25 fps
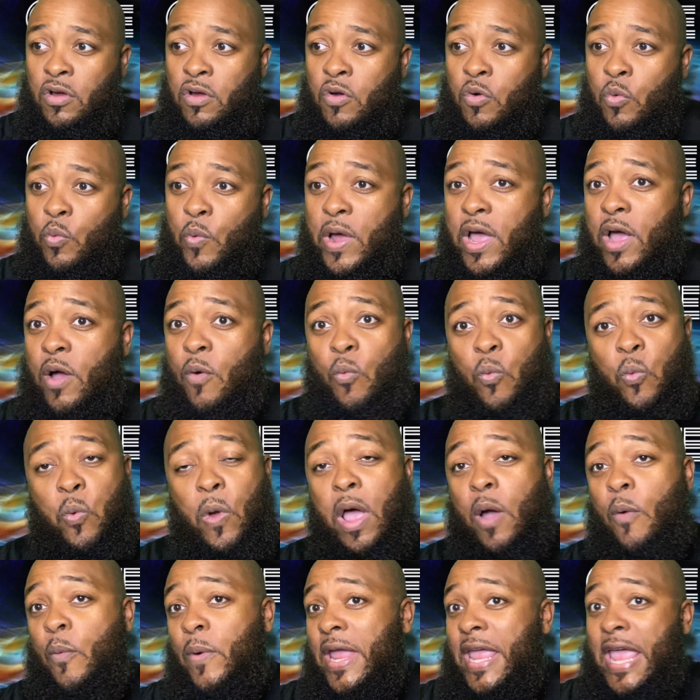Well,
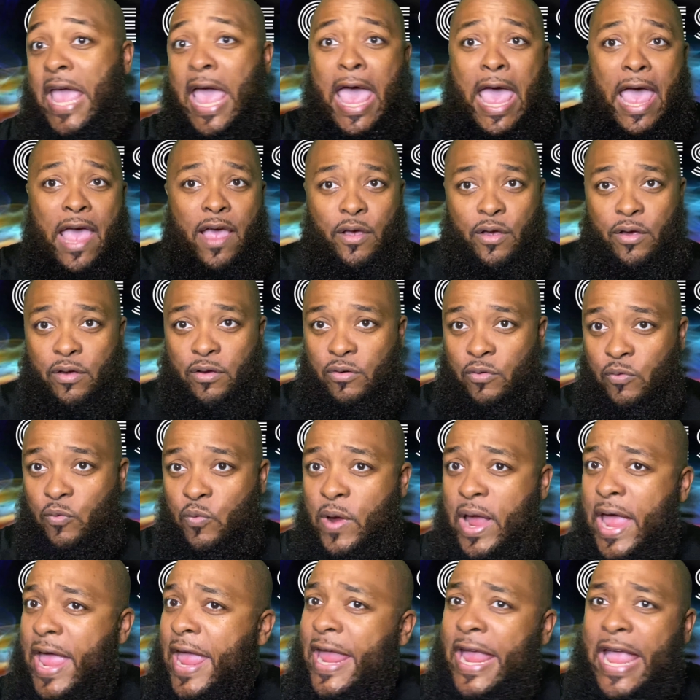where we at?
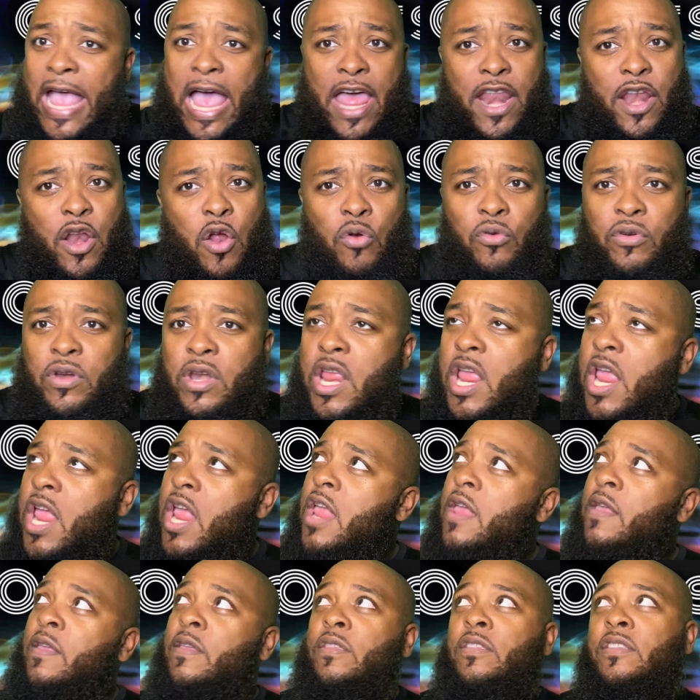We ain't got no
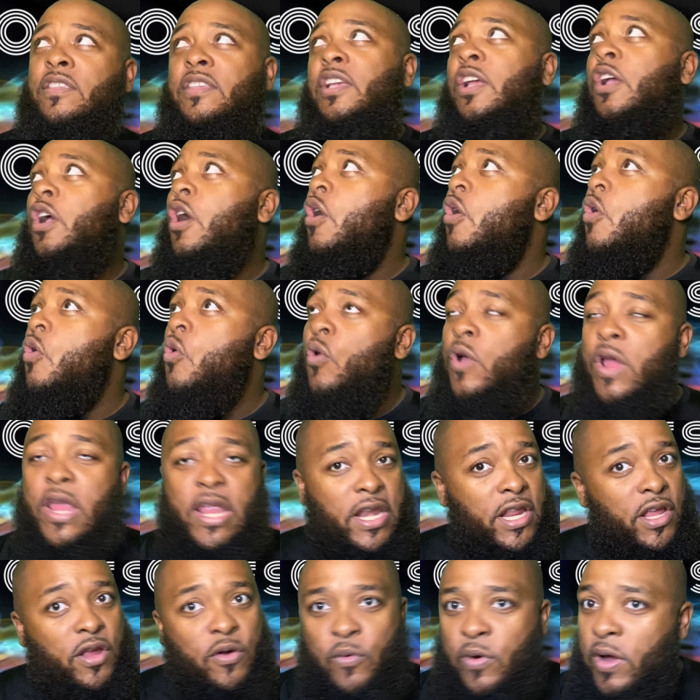need to go
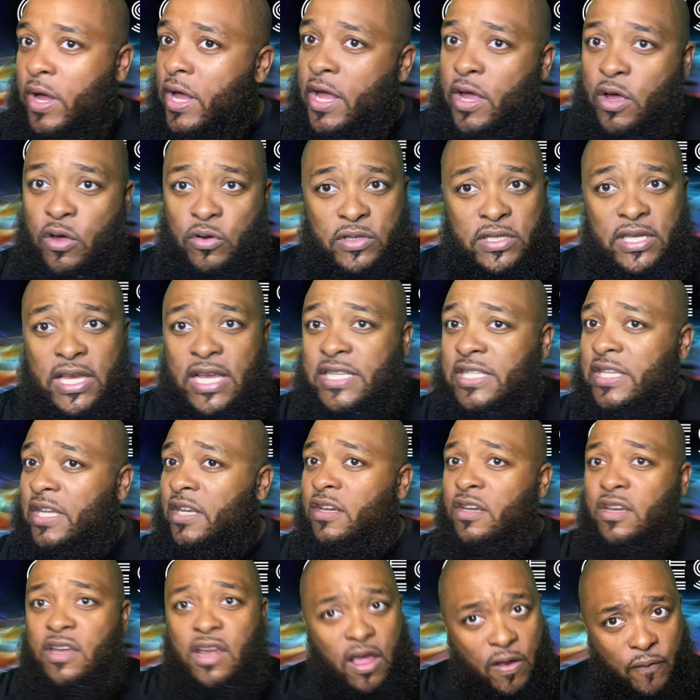anywhere else. There's
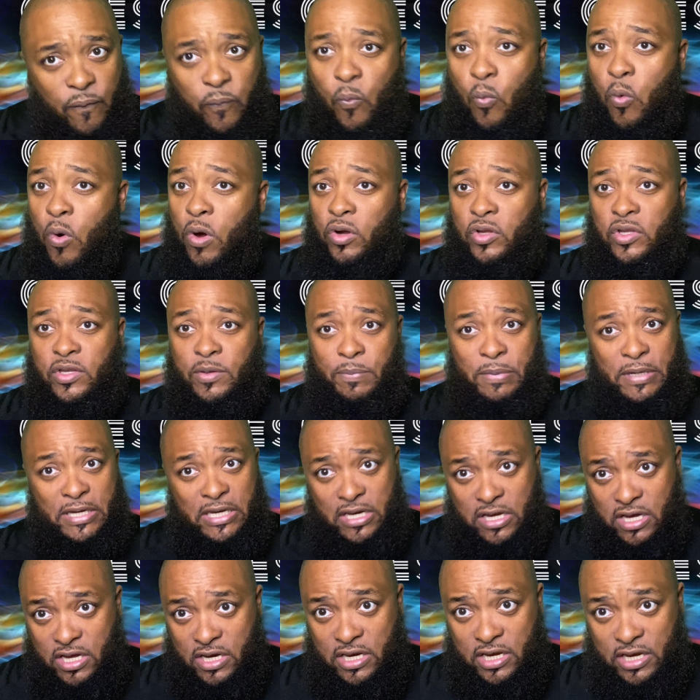enough work to be
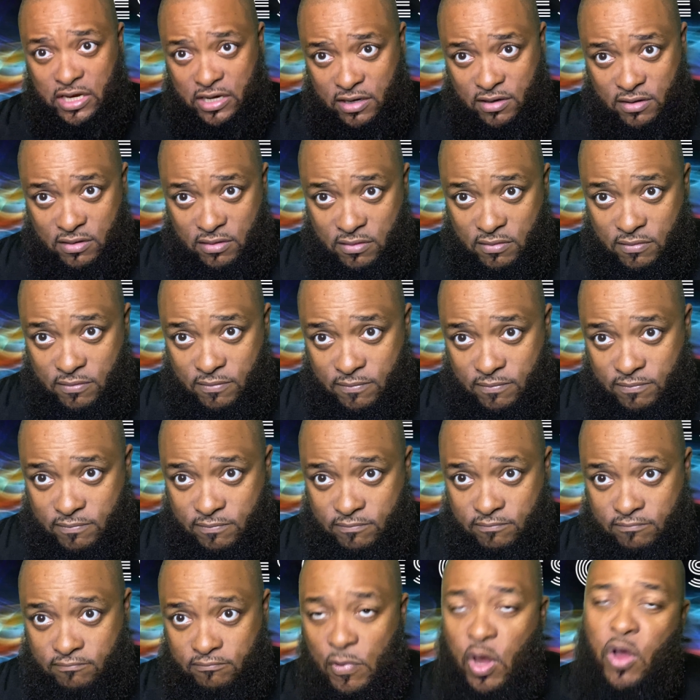done here.
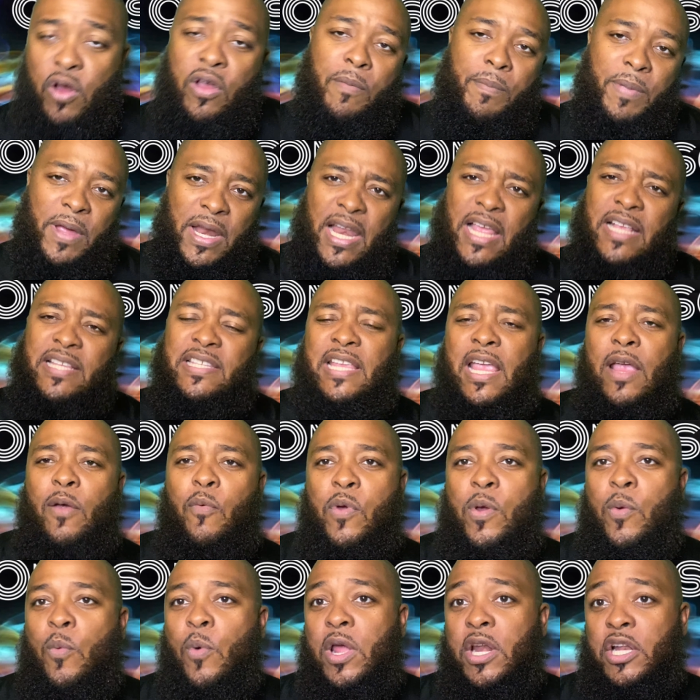But let's say
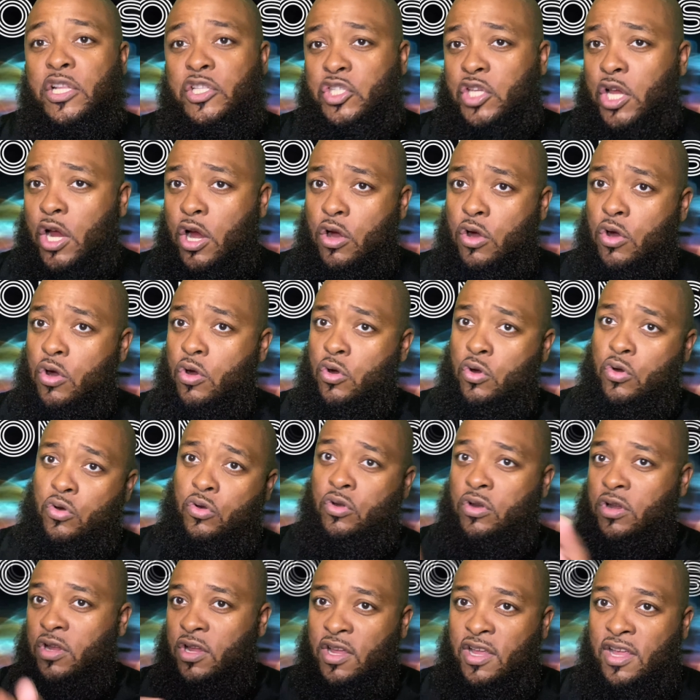we want to
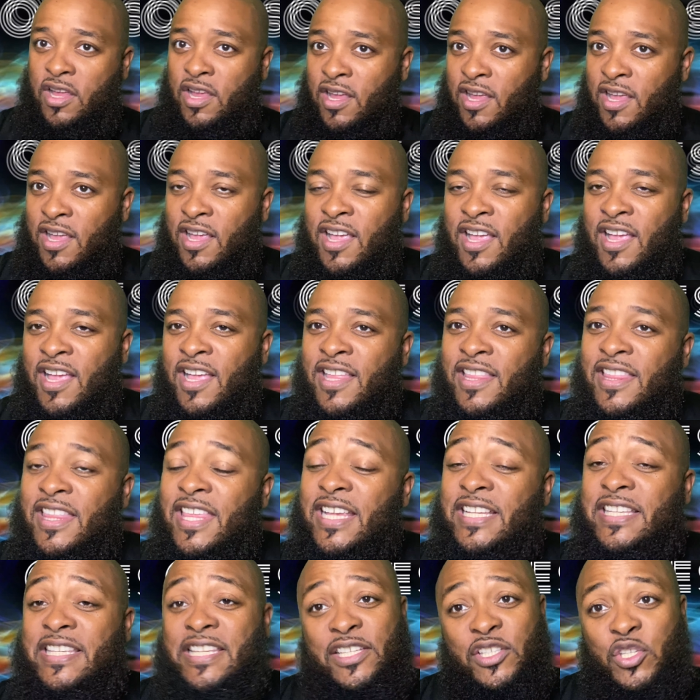turn
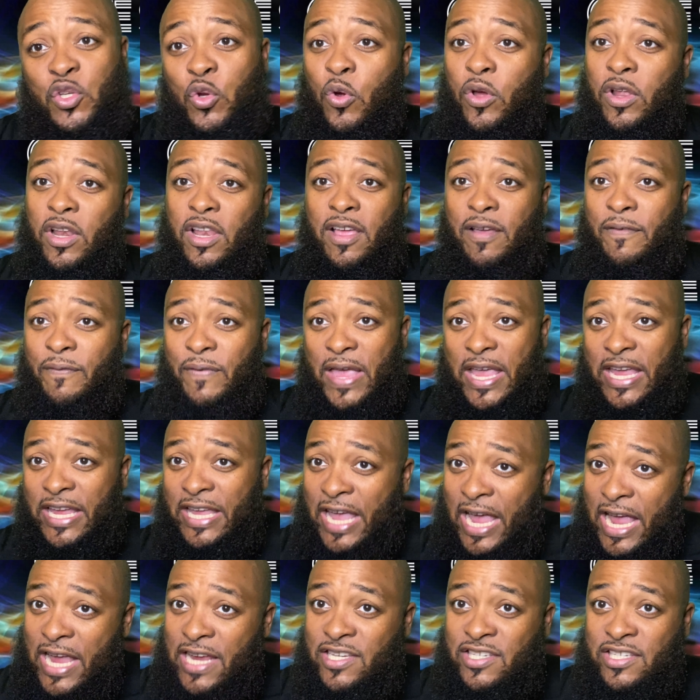this into a little
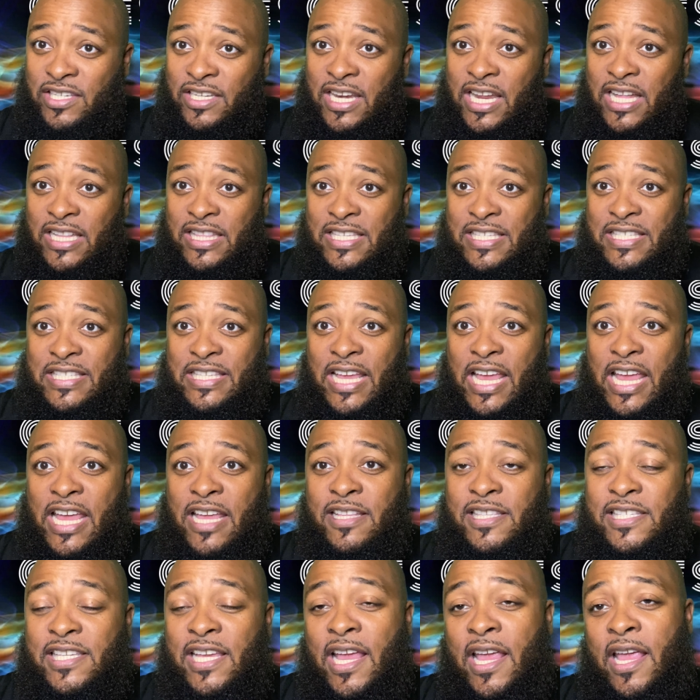vacation at the
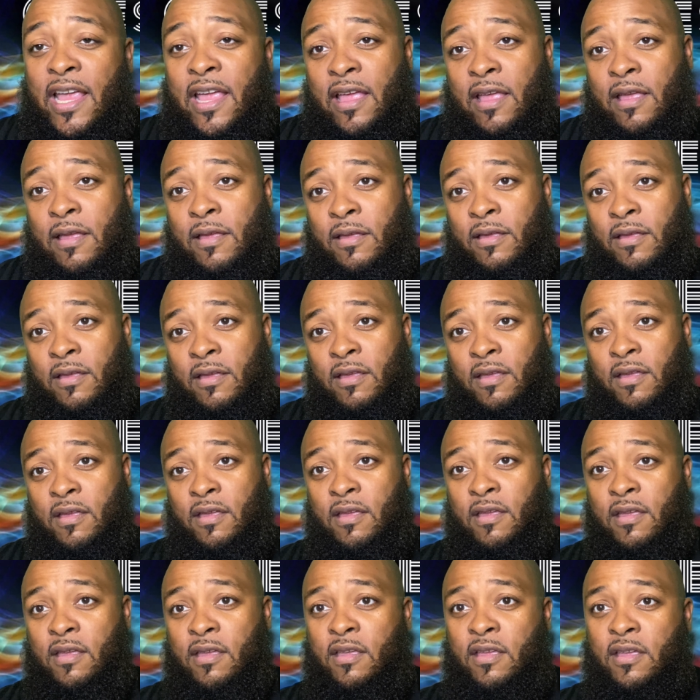same time.
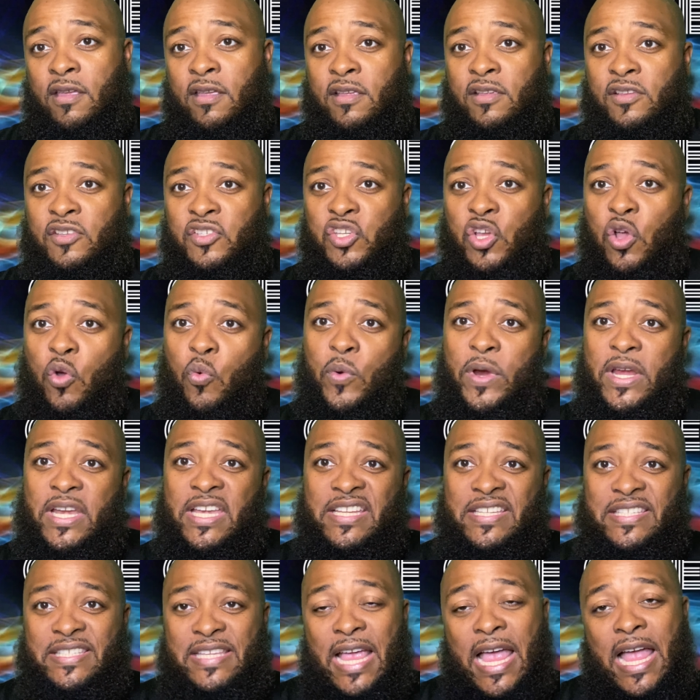So we
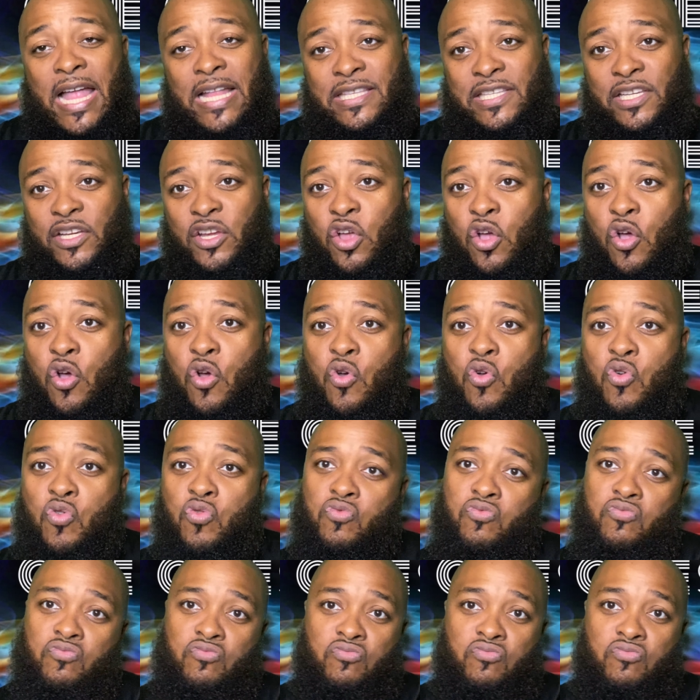decide to go,